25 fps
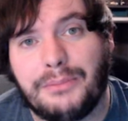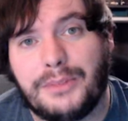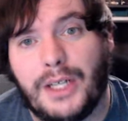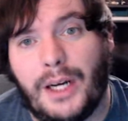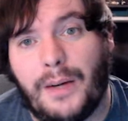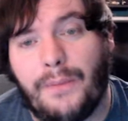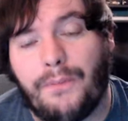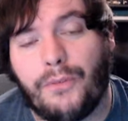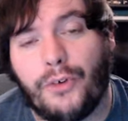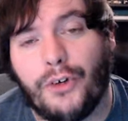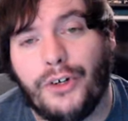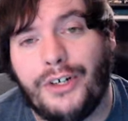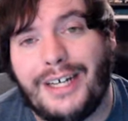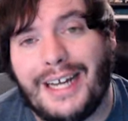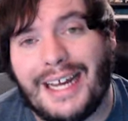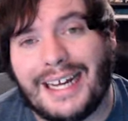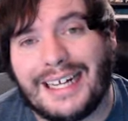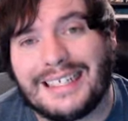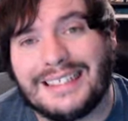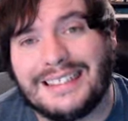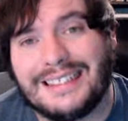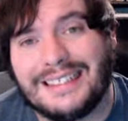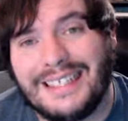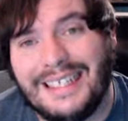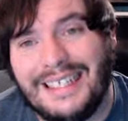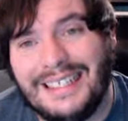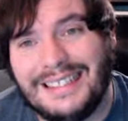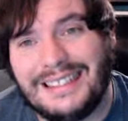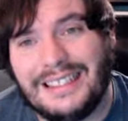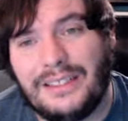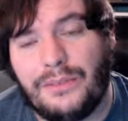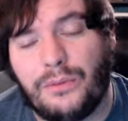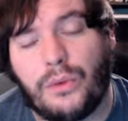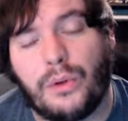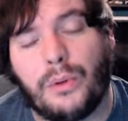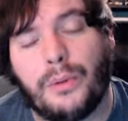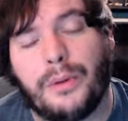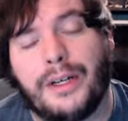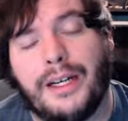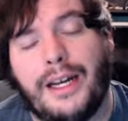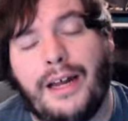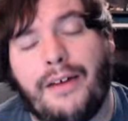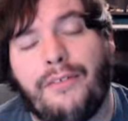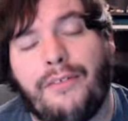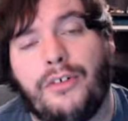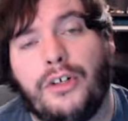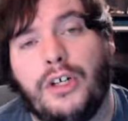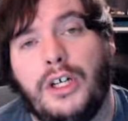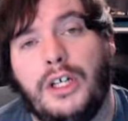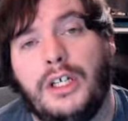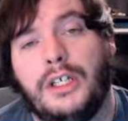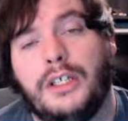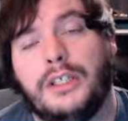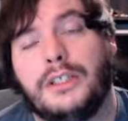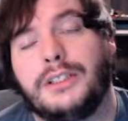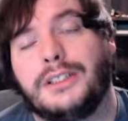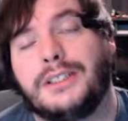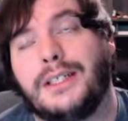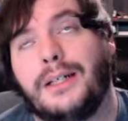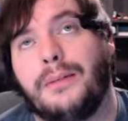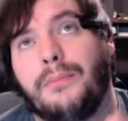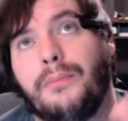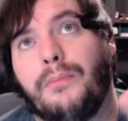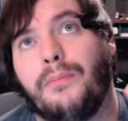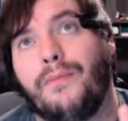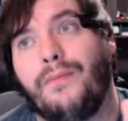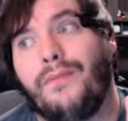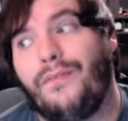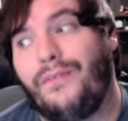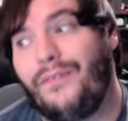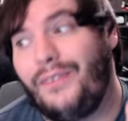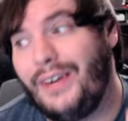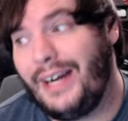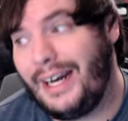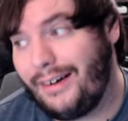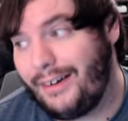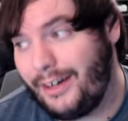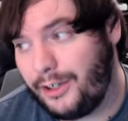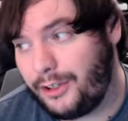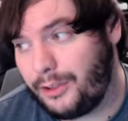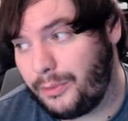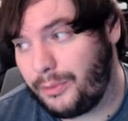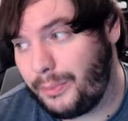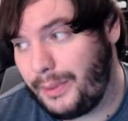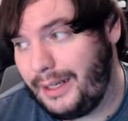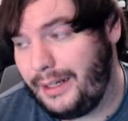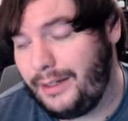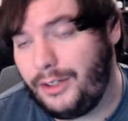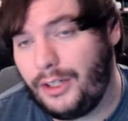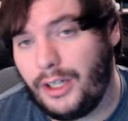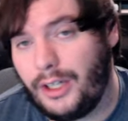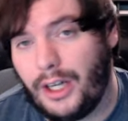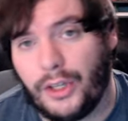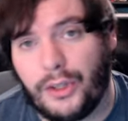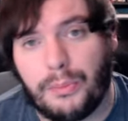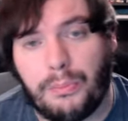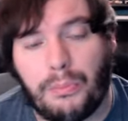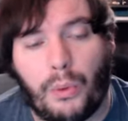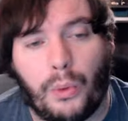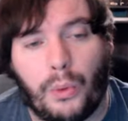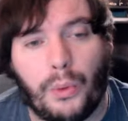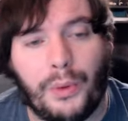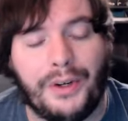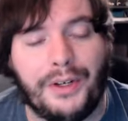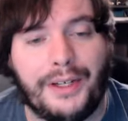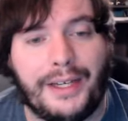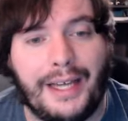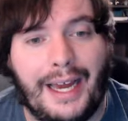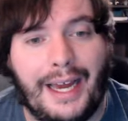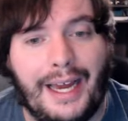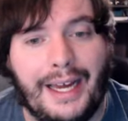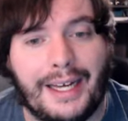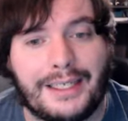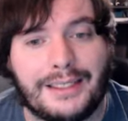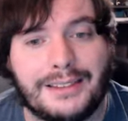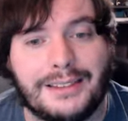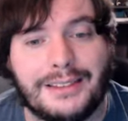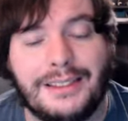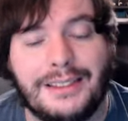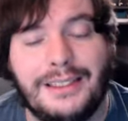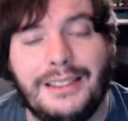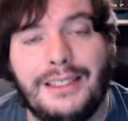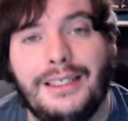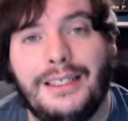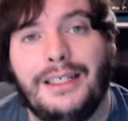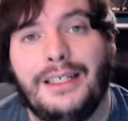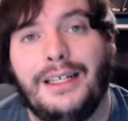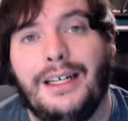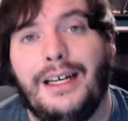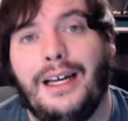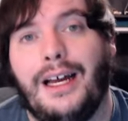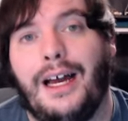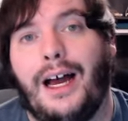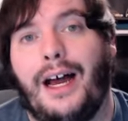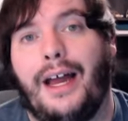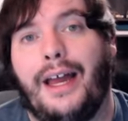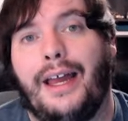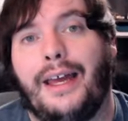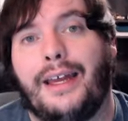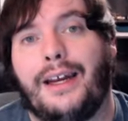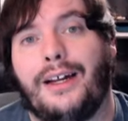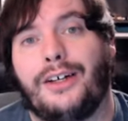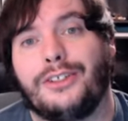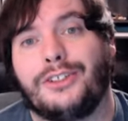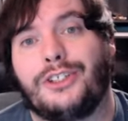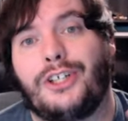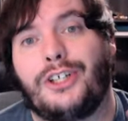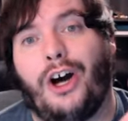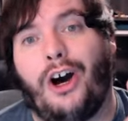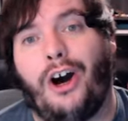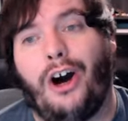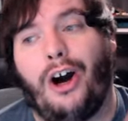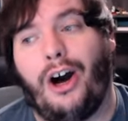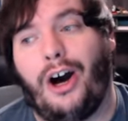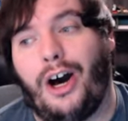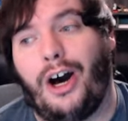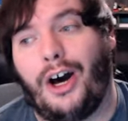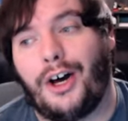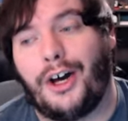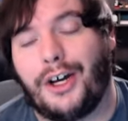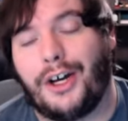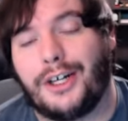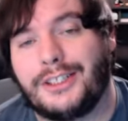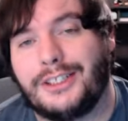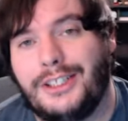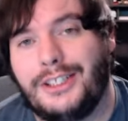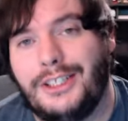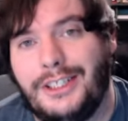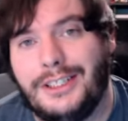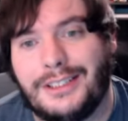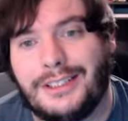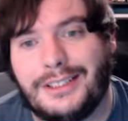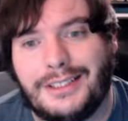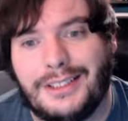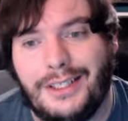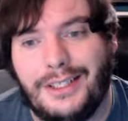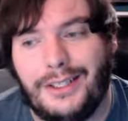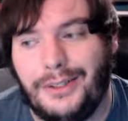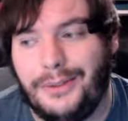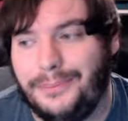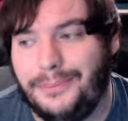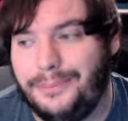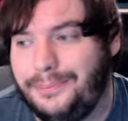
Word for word: up for next season where we're going to have some very sweet Duskmourn decks. And I'll talk to you soon.